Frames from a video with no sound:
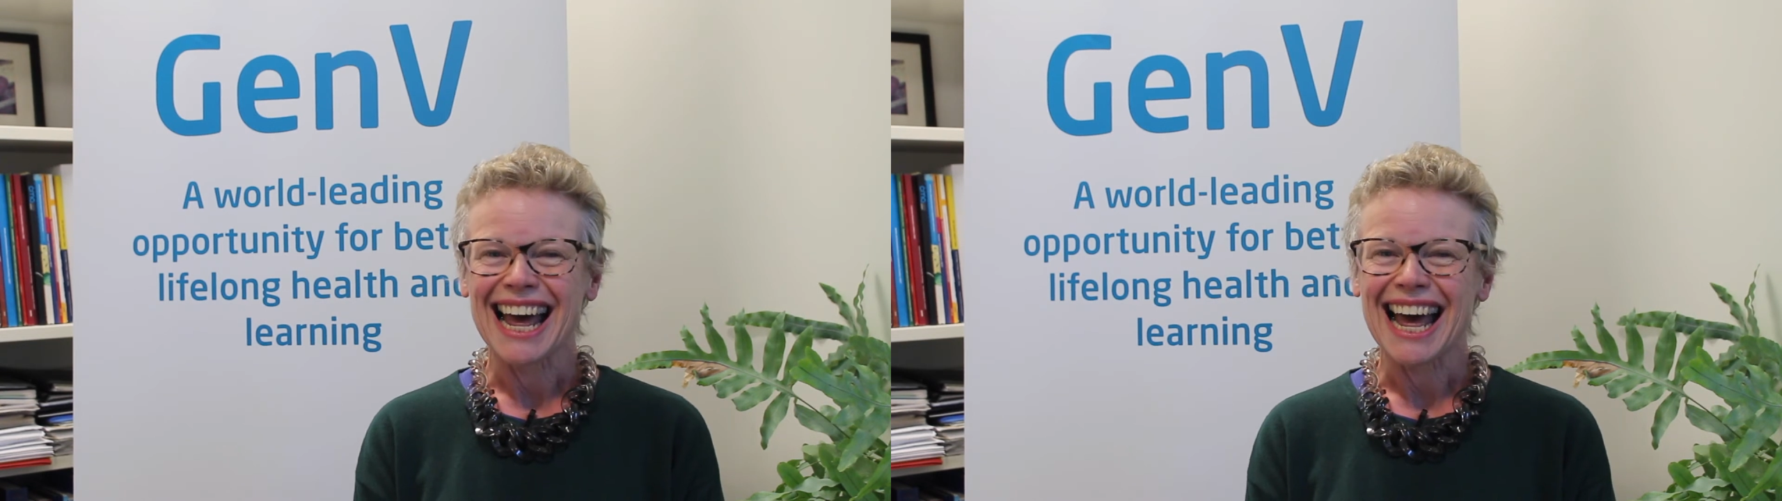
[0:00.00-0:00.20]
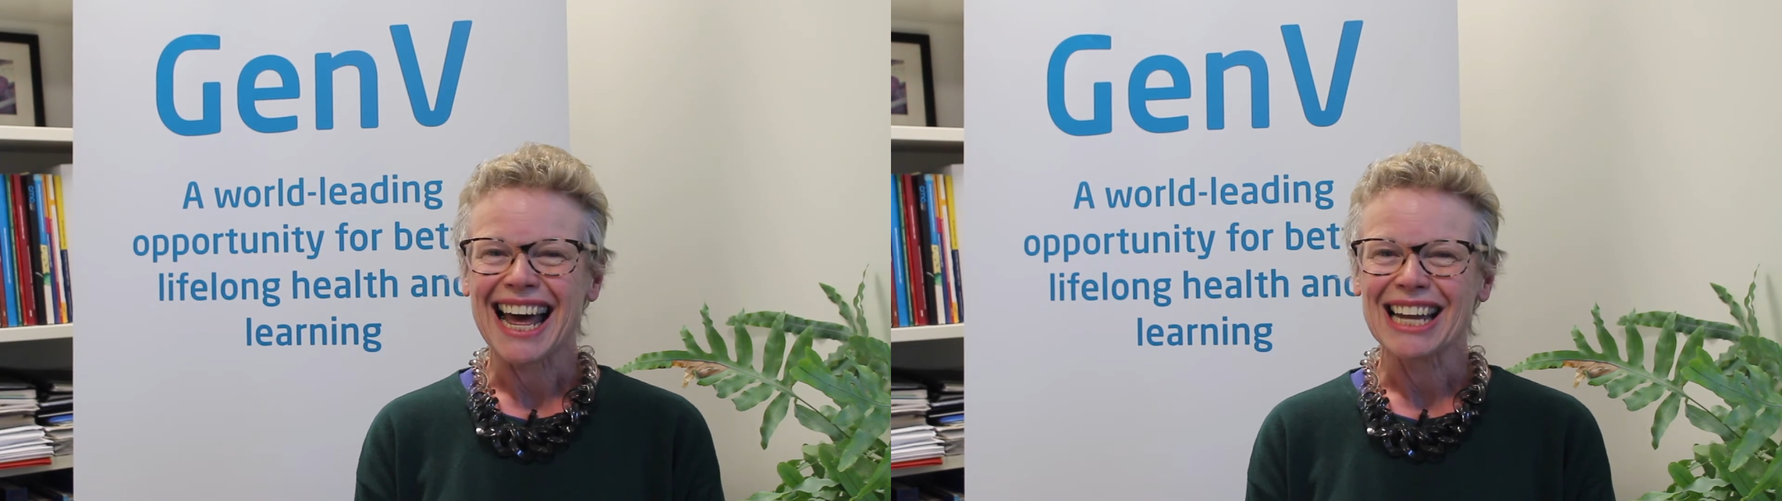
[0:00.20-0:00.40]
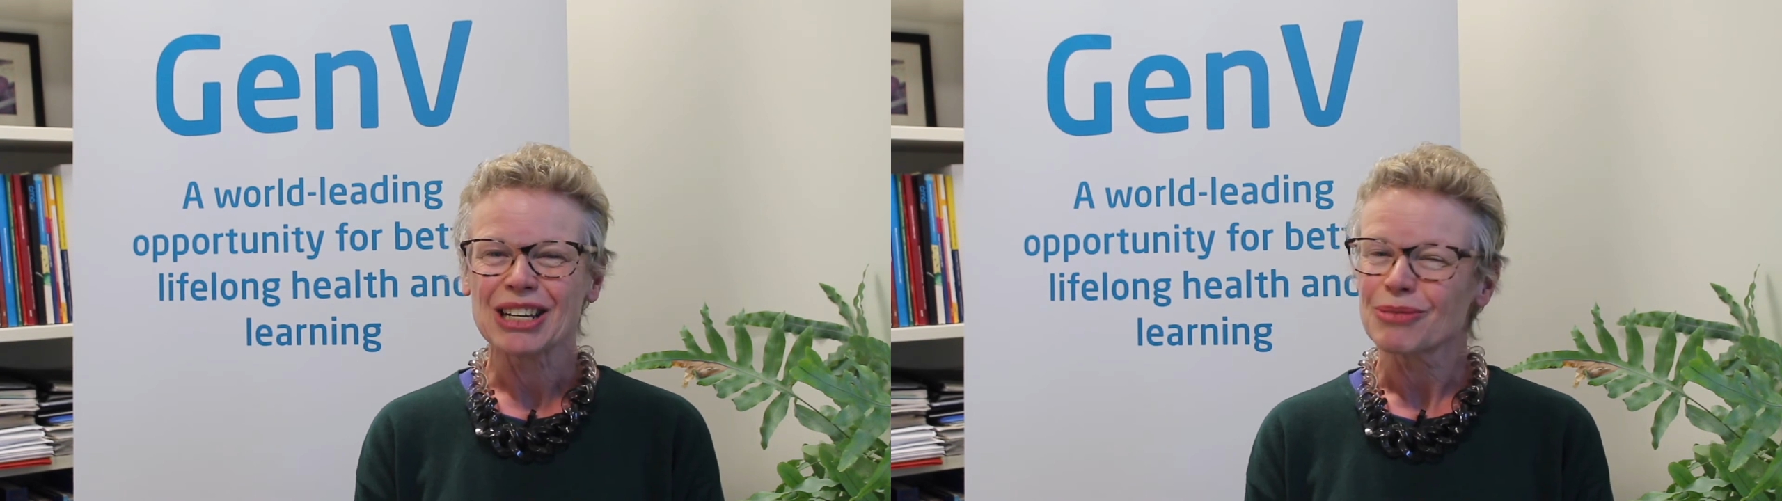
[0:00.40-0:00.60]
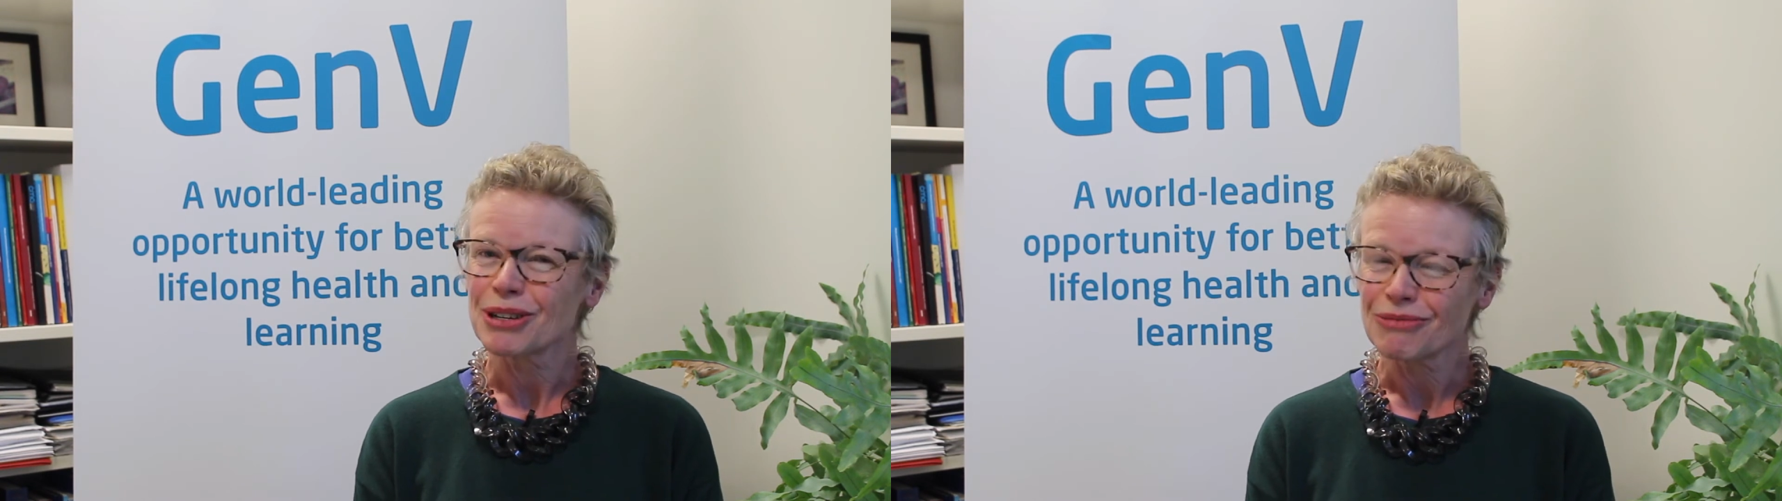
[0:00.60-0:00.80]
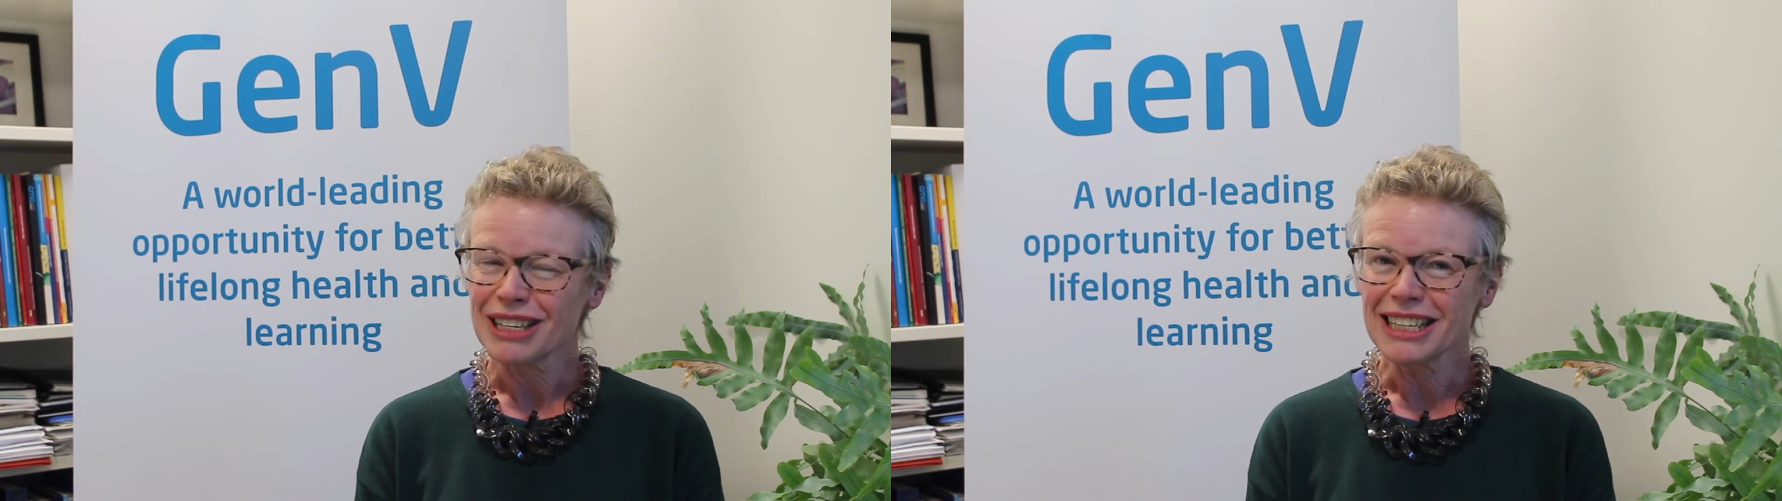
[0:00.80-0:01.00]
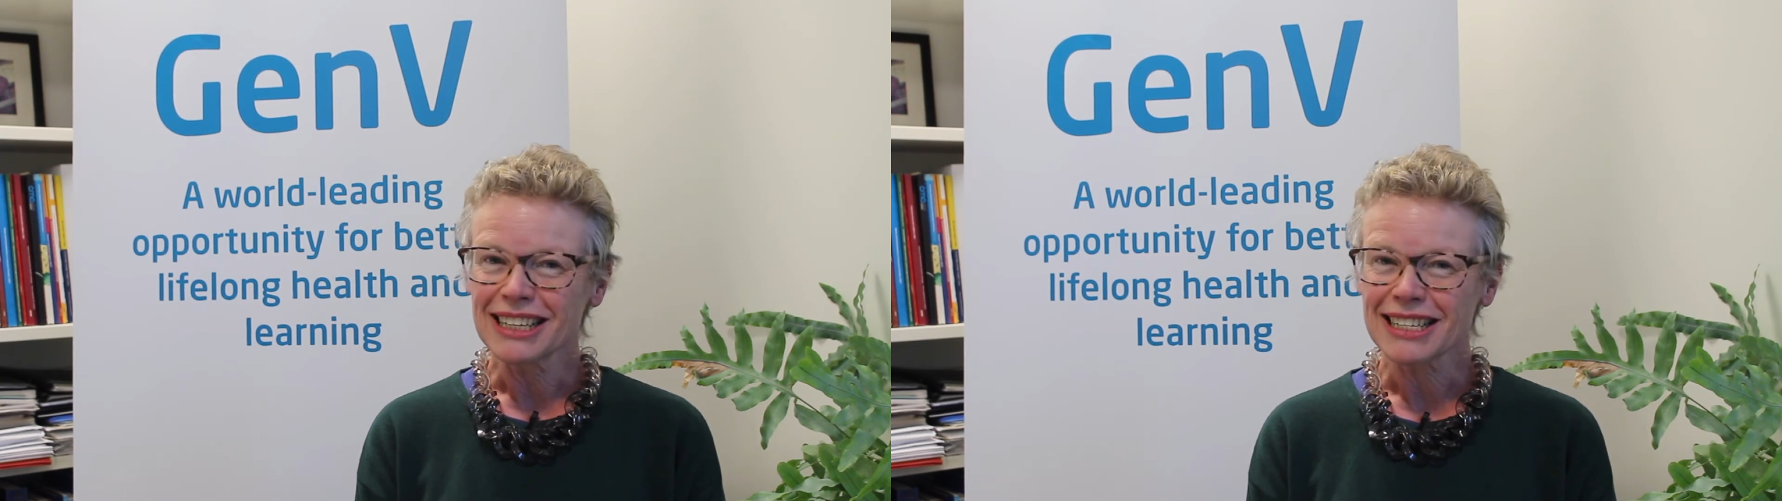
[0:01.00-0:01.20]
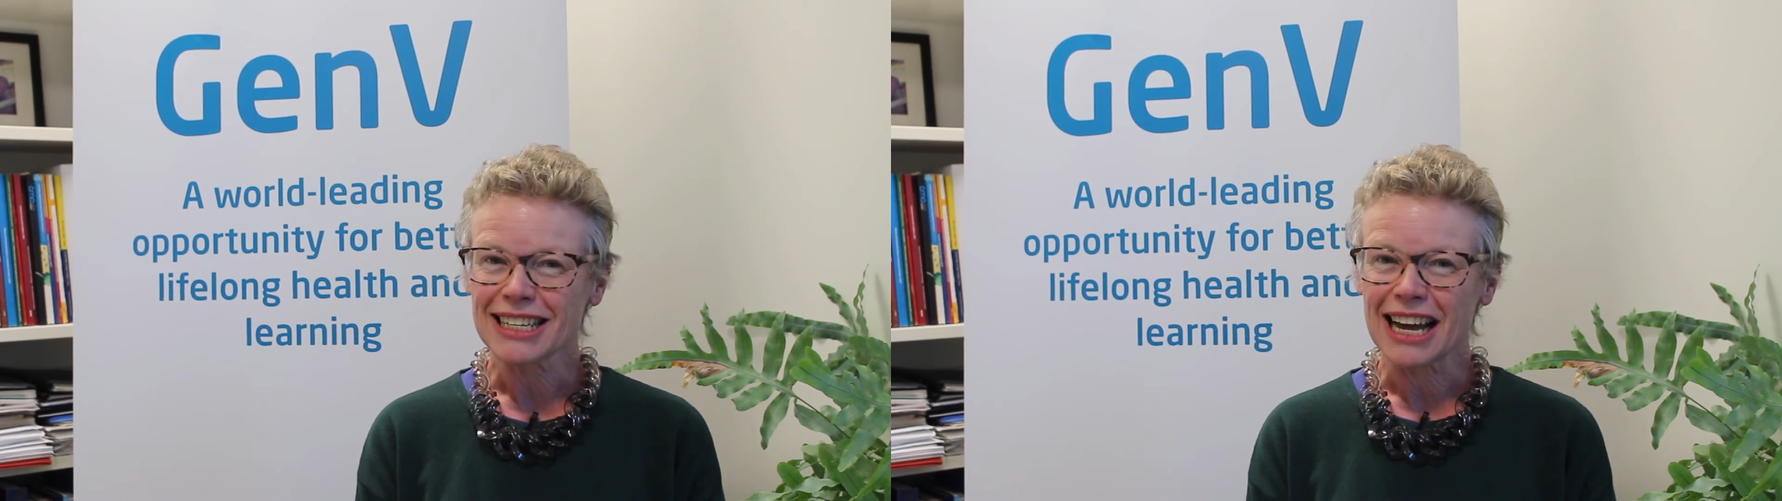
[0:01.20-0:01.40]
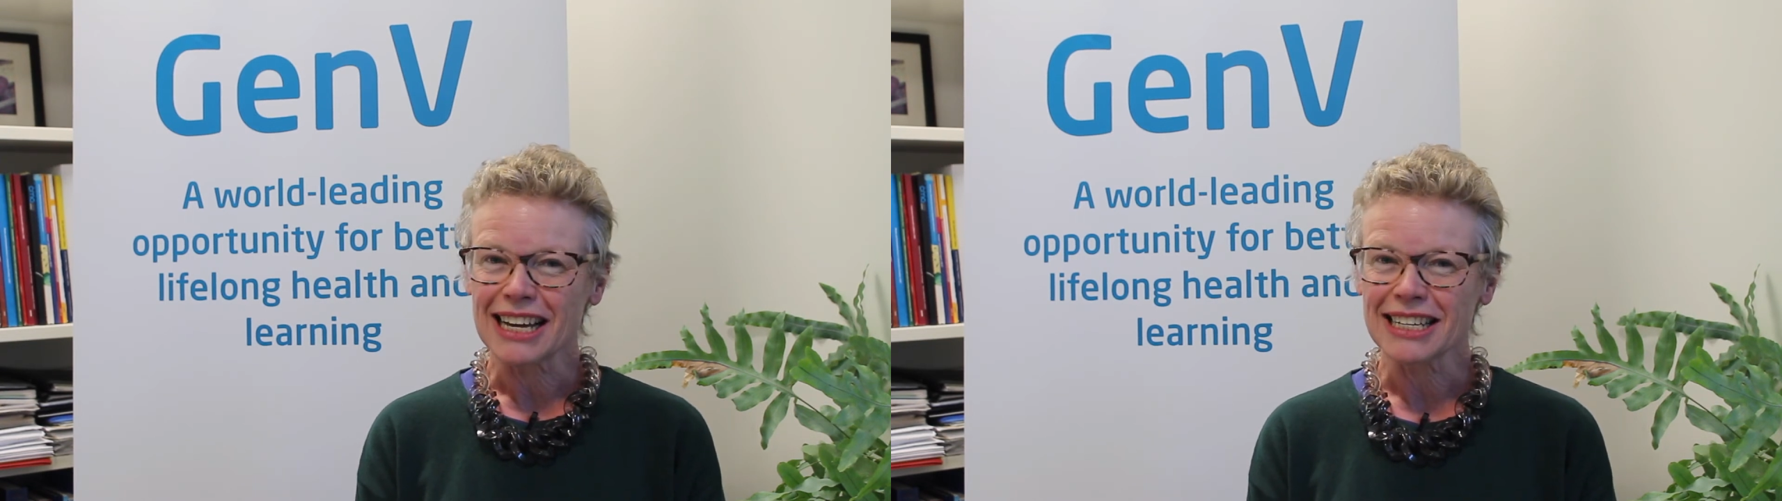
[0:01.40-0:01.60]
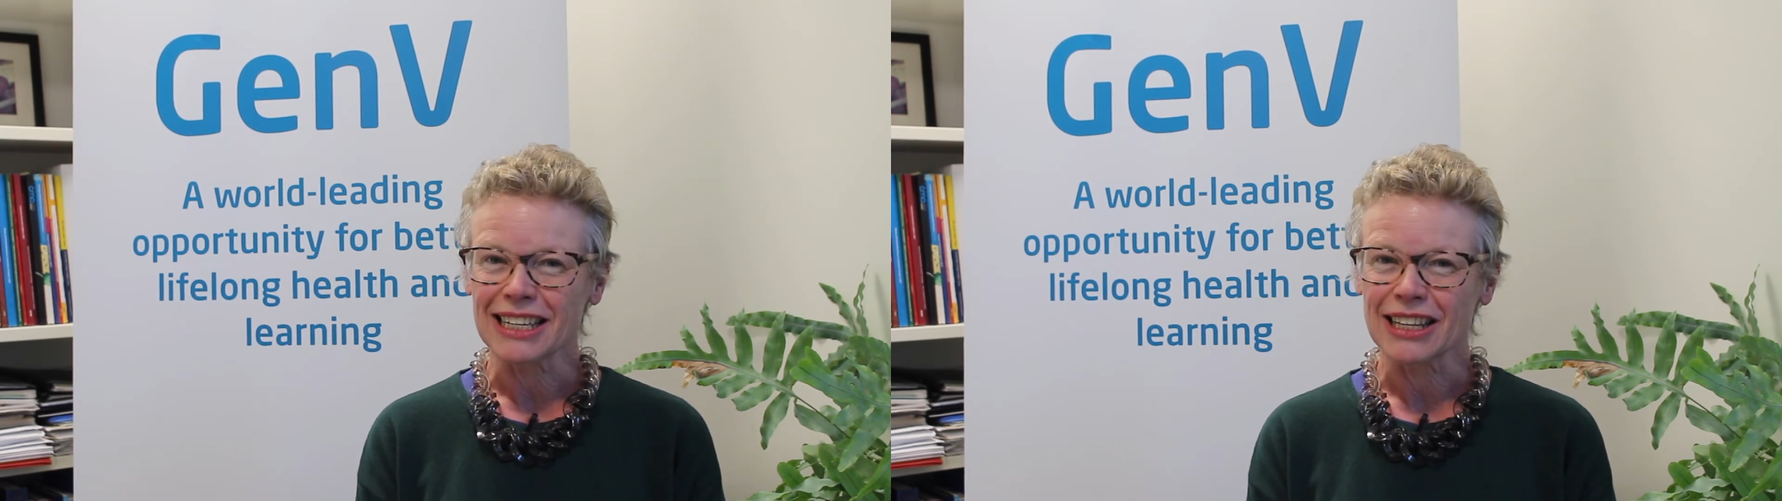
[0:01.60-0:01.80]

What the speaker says: And we're really excited